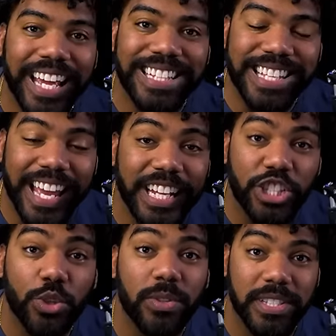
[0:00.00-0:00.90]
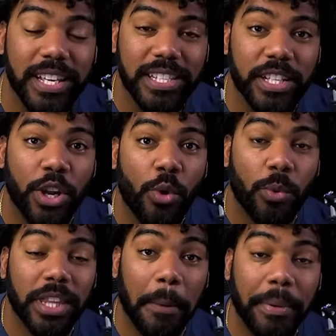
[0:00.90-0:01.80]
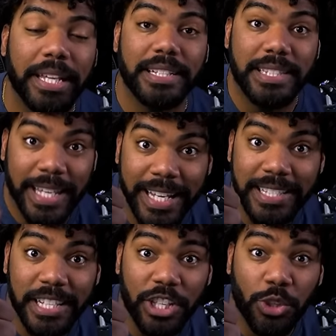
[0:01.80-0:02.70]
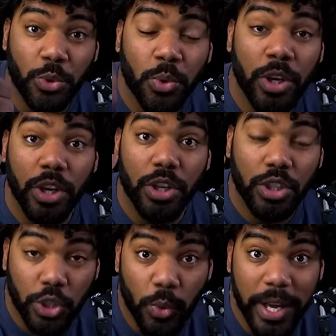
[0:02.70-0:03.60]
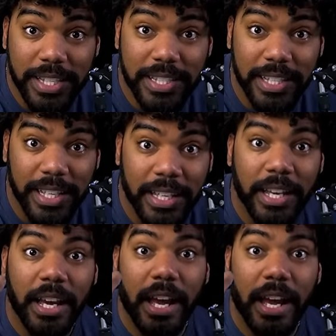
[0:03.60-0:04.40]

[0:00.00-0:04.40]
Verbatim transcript: a 10 and 2 season where they beat TCU, USC,